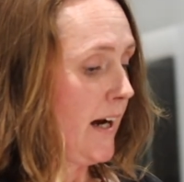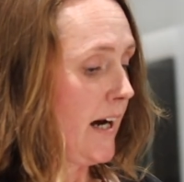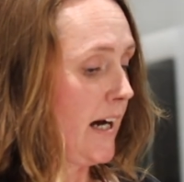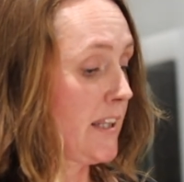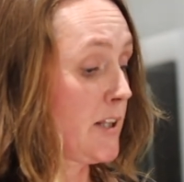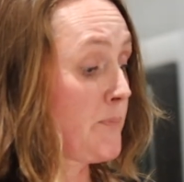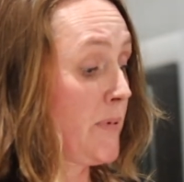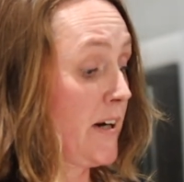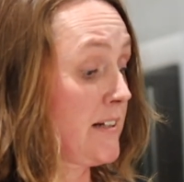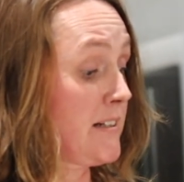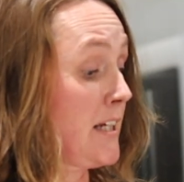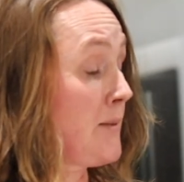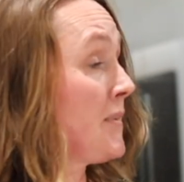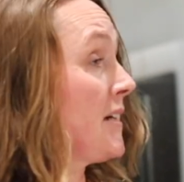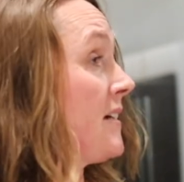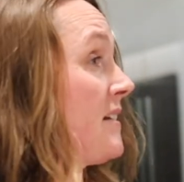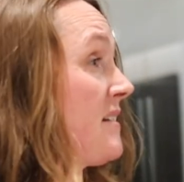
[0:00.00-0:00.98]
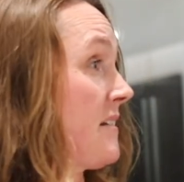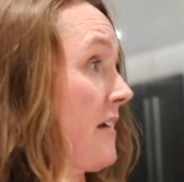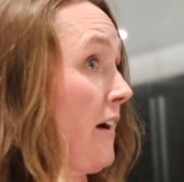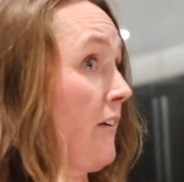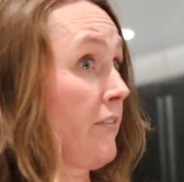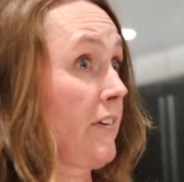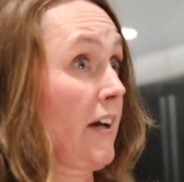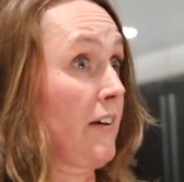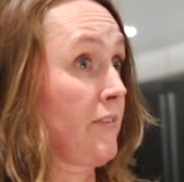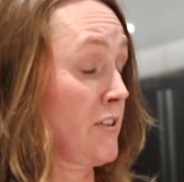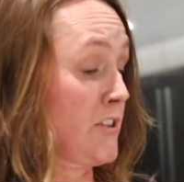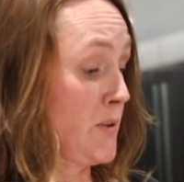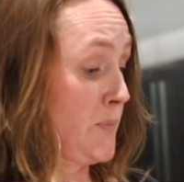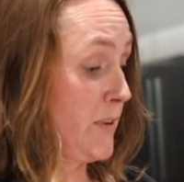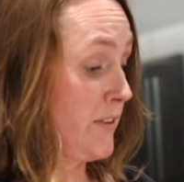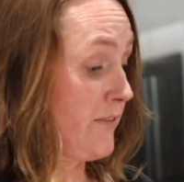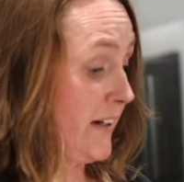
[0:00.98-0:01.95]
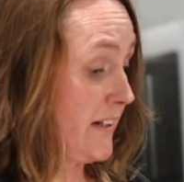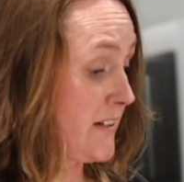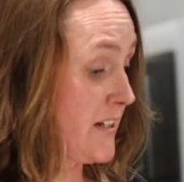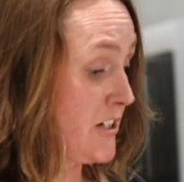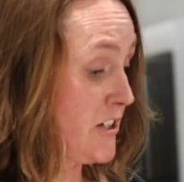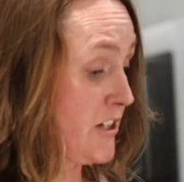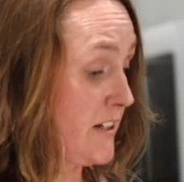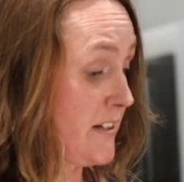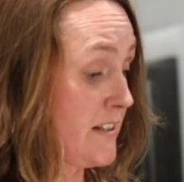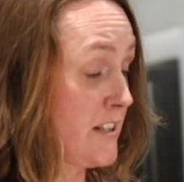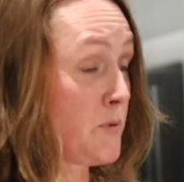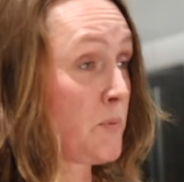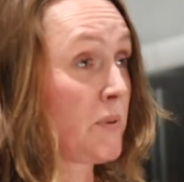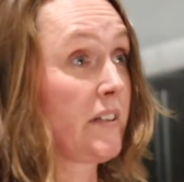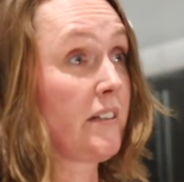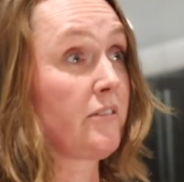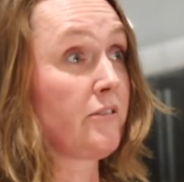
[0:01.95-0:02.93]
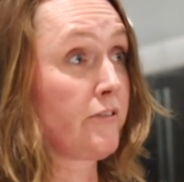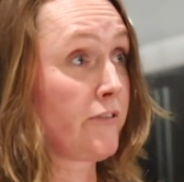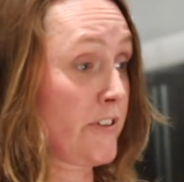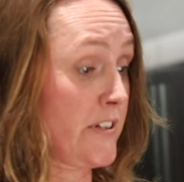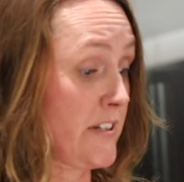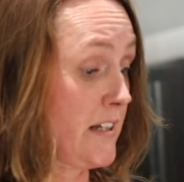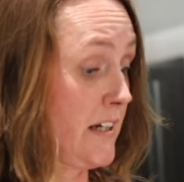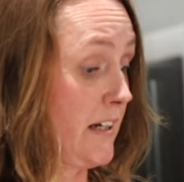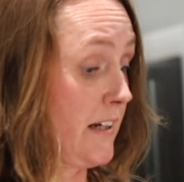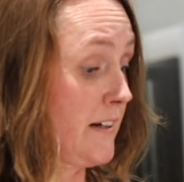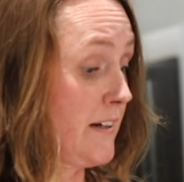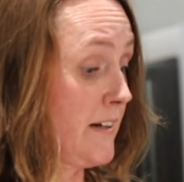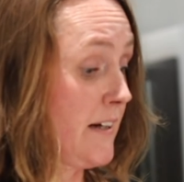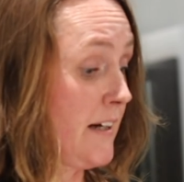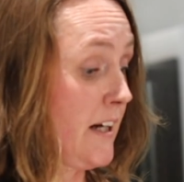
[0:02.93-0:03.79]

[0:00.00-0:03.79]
And the pandemic itself gave us some advantages that we didn't foresee.